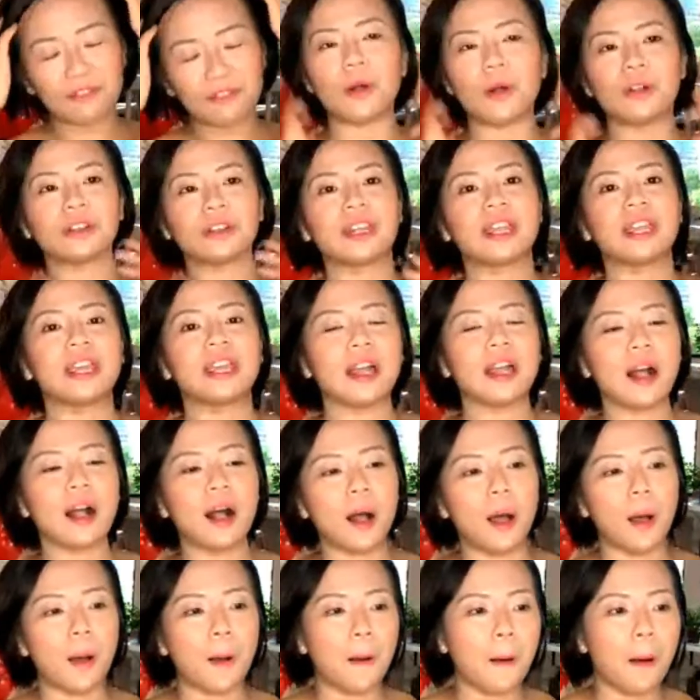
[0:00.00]
for the
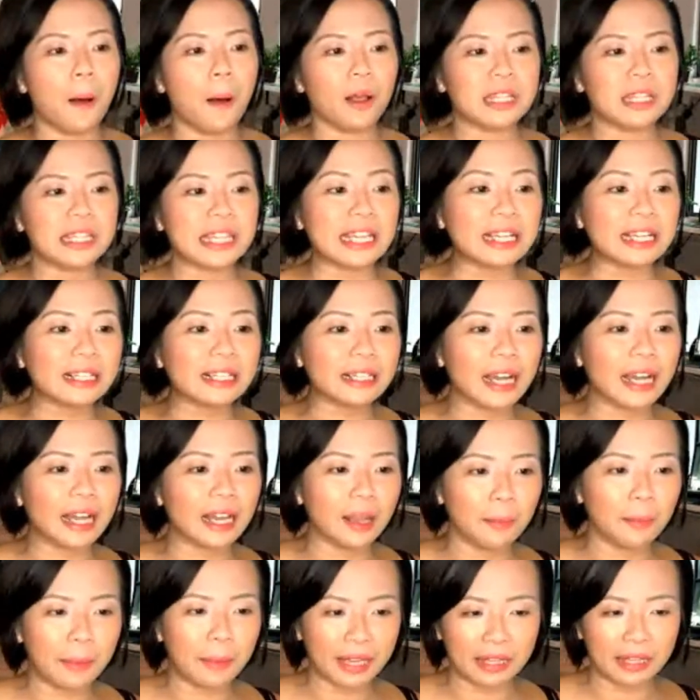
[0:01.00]
single
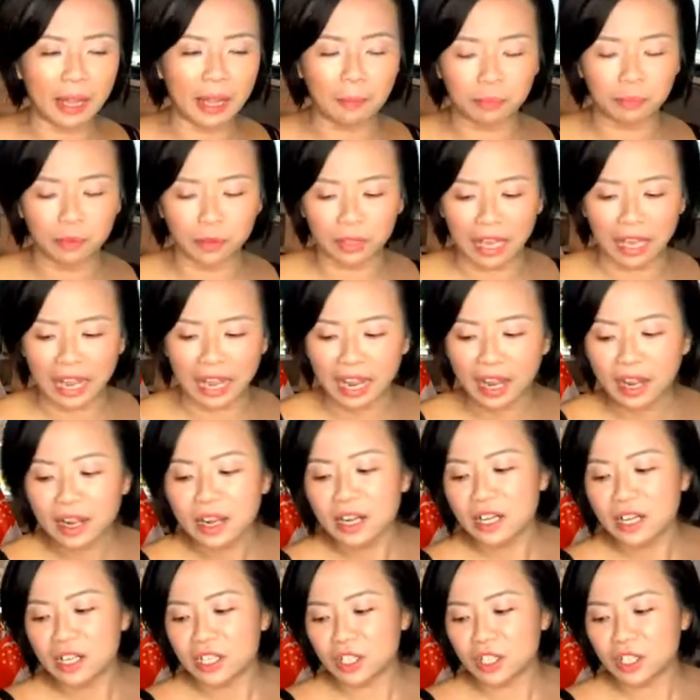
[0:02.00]
color makeup today.